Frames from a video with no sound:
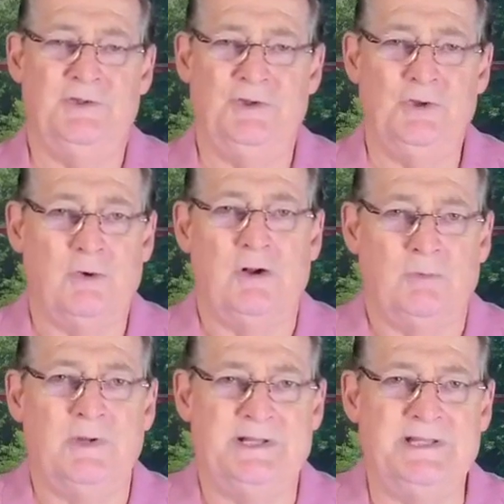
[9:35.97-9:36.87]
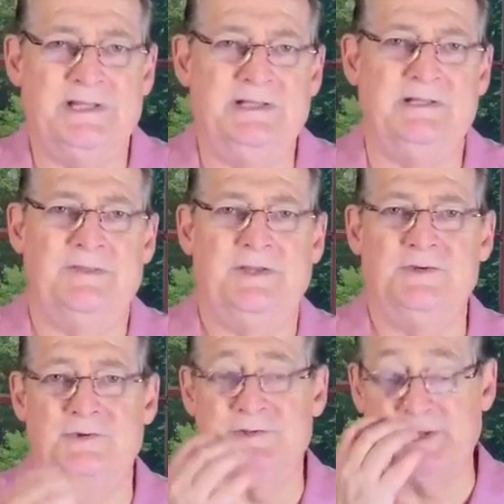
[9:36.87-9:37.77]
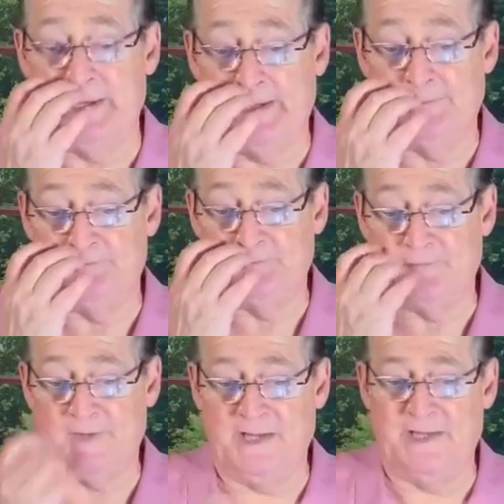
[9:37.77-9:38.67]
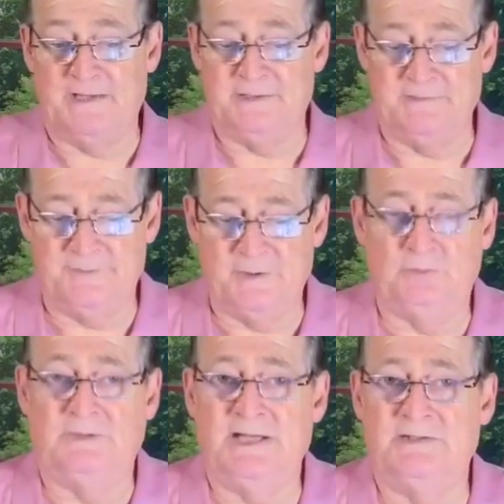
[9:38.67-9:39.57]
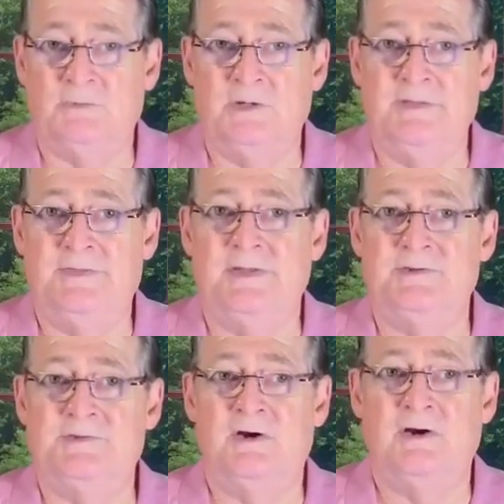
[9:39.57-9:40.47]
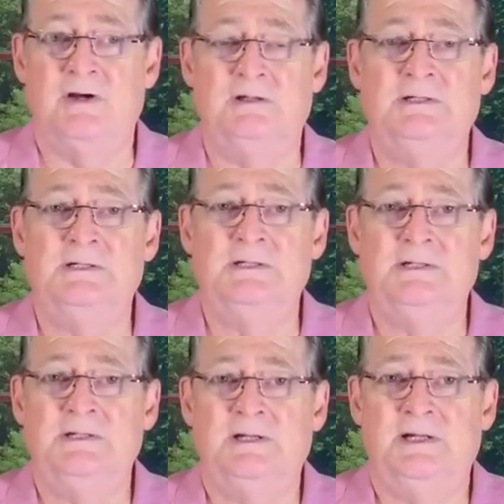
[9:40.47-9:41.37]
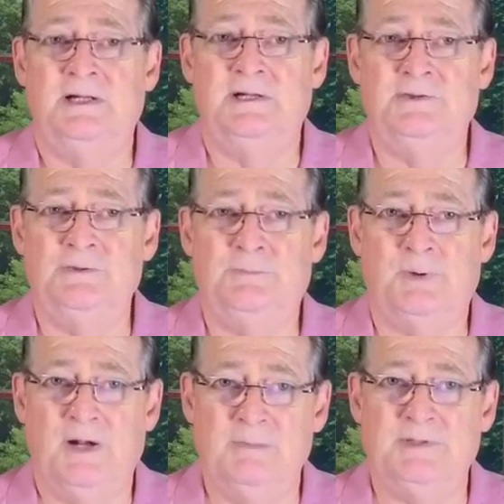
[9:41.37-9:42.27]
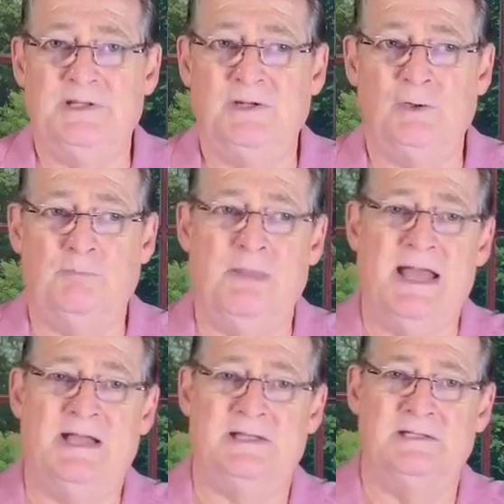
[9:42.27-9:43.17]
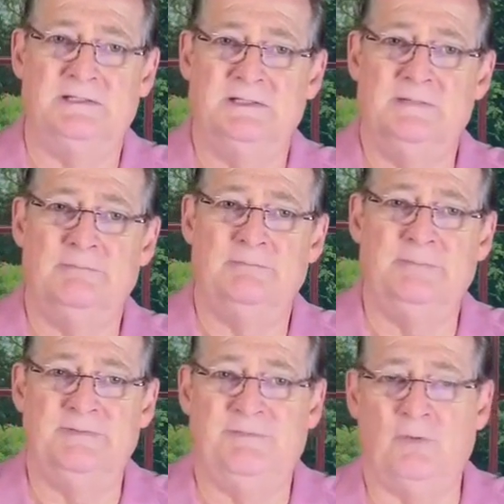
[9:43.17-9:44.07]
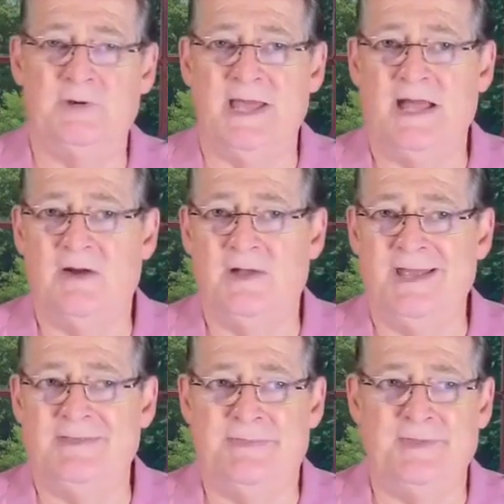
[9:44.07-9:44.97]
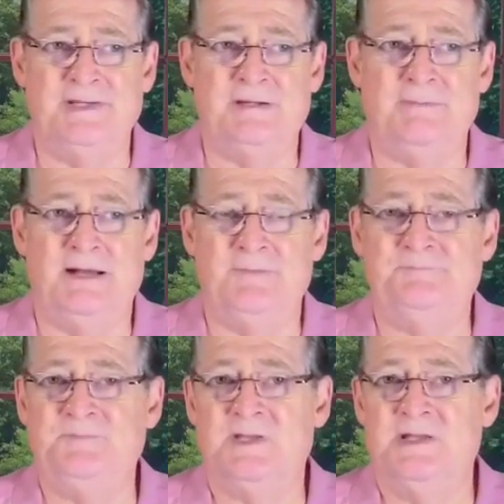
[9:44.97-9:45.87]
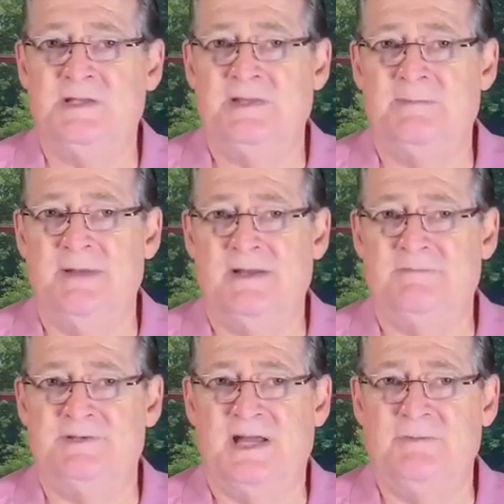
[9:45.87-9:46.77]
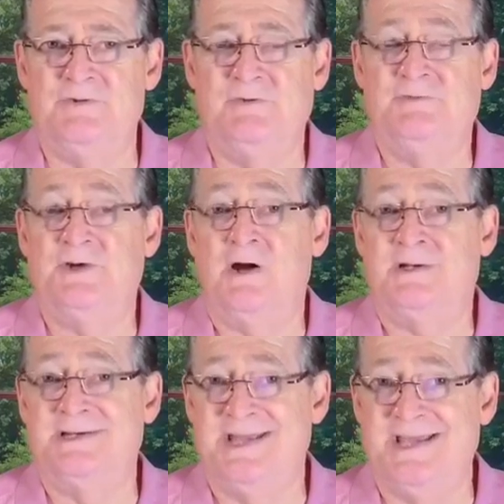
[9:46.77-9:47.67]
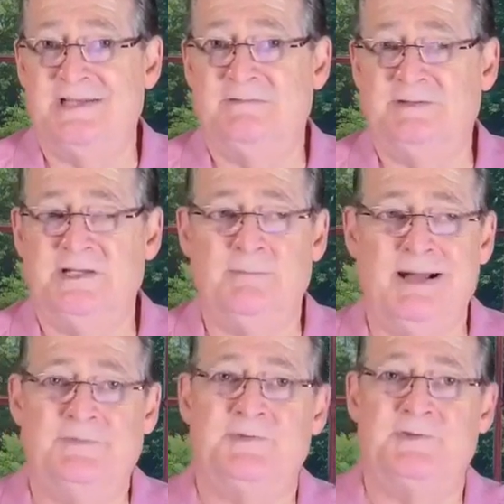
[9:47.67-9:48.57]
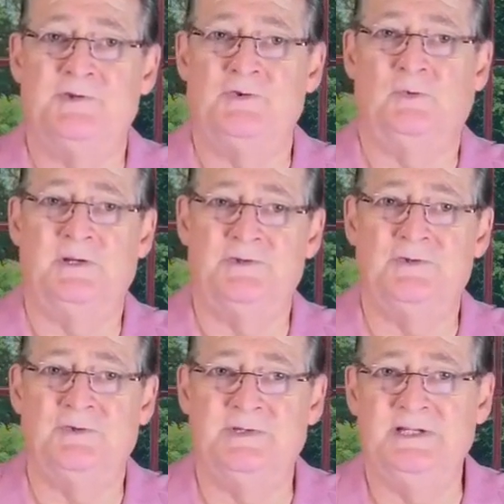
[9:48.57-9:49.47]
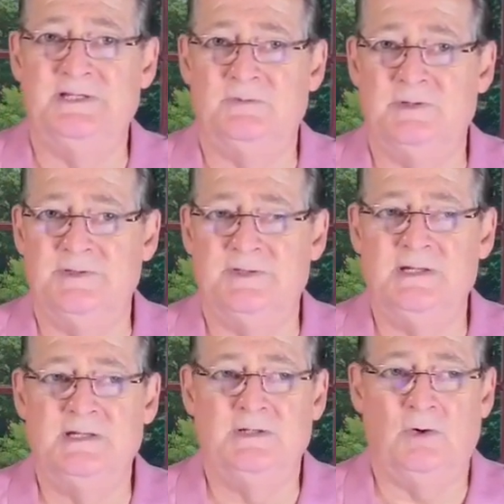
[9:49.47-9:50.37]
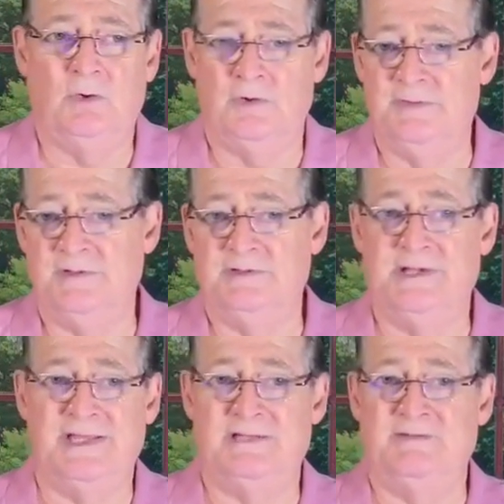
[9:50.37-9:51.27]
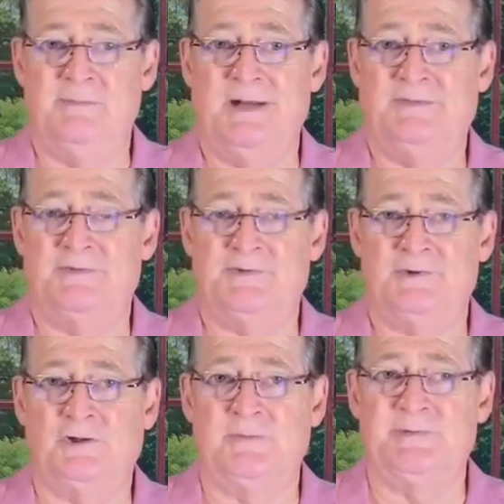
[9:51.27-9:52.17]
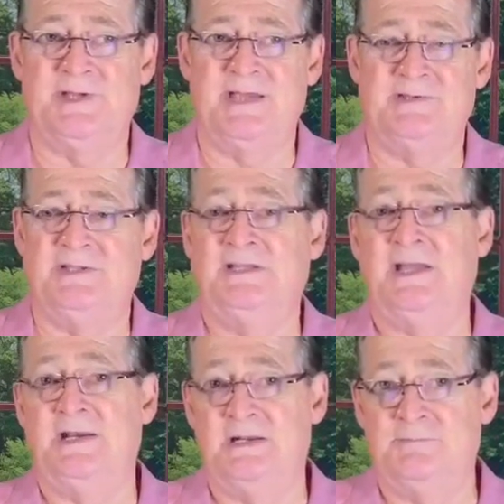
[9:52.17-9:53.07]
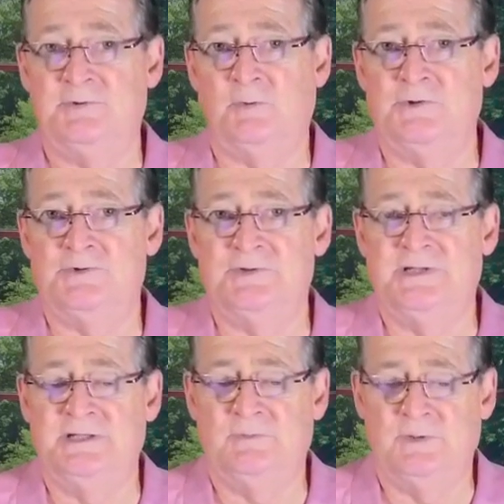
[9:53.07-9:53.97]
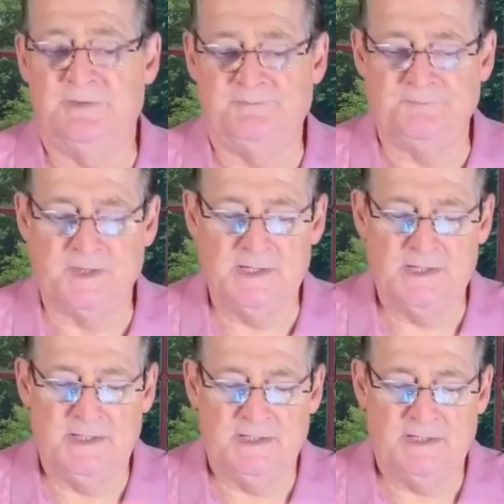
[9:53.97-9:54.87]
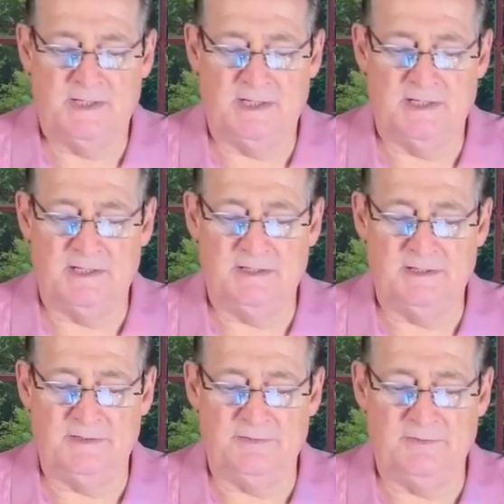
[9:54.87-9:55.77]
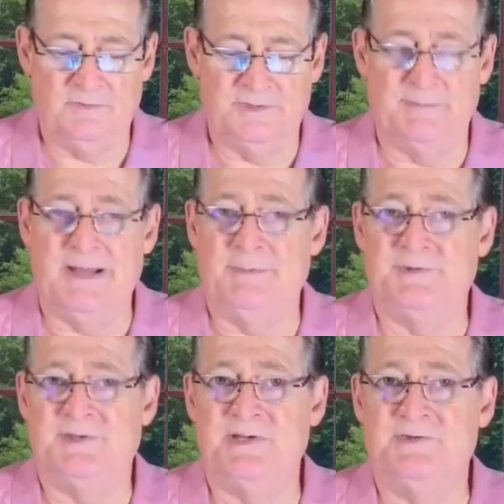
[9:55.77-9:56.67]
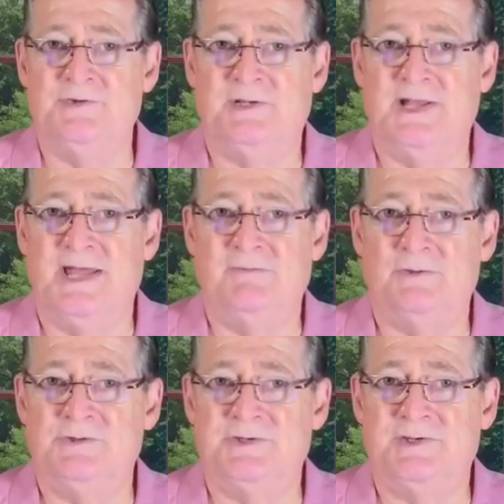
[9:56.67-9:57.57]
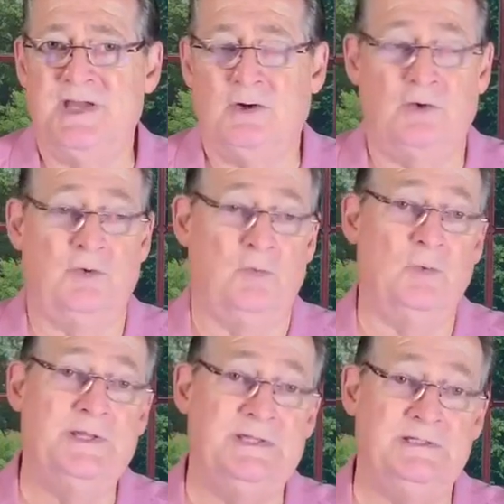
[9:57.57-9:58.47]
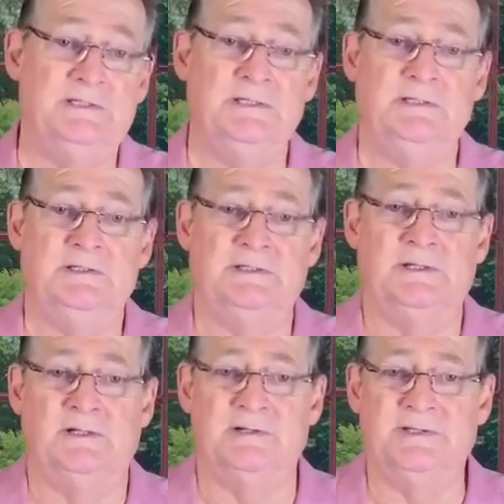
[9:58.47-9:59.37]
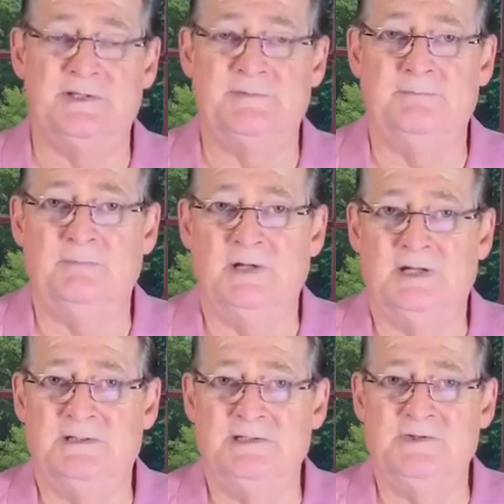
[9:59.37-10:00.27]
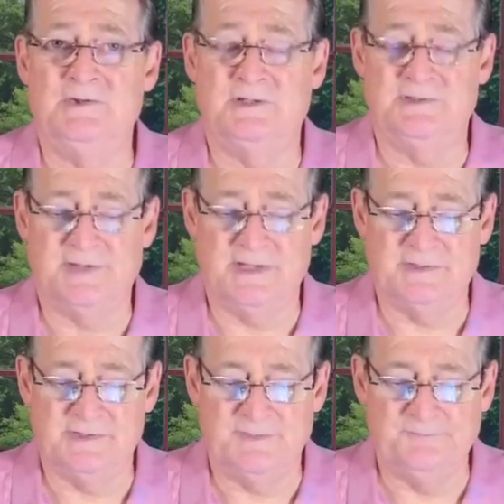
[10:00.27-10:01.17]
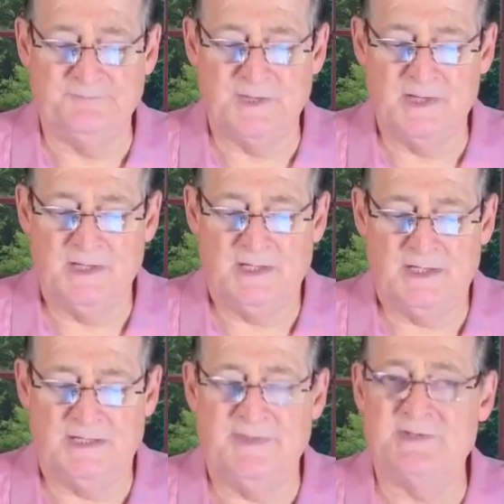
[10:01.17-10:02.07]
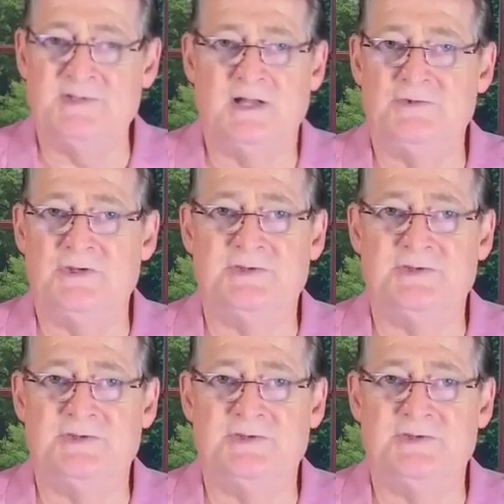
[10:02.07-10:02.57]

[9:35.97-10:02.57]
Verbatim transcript: you're already getting the things you're saying. And if you don't like the way things are, uh, you probably can go back before now and think about the amount of times you've talked negatively about the situation you're dealing with or the negatively about the circumstance that led up to what you're dealing with. Uh, when the Bible says you can have what you say, or, or we that are in this uh, teaching say this, uh, that's not just